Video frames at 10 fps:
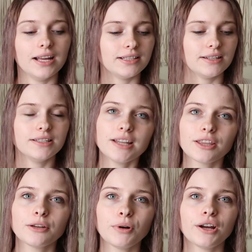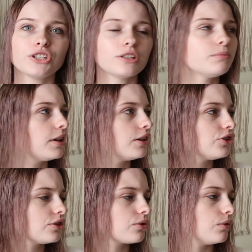It's another project, but I
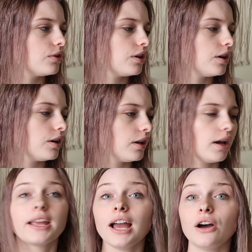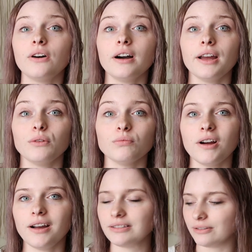just ordered a cowhide
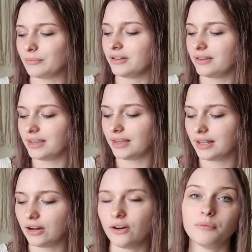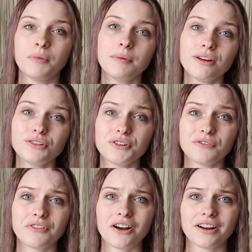rug, so I'm going to lay that out. And maybe I'll do a
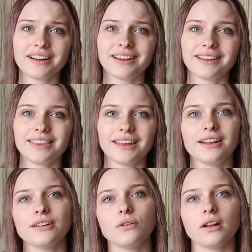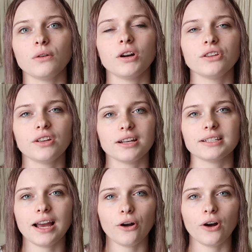vlog kind of thing, like while you guys
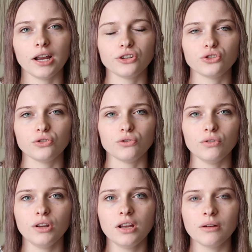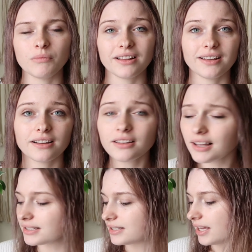how I shoot my client
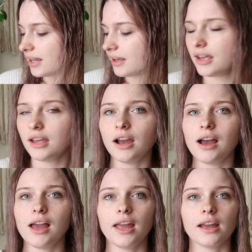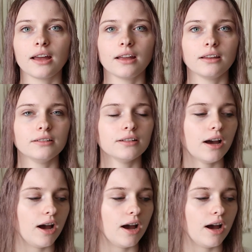closet, and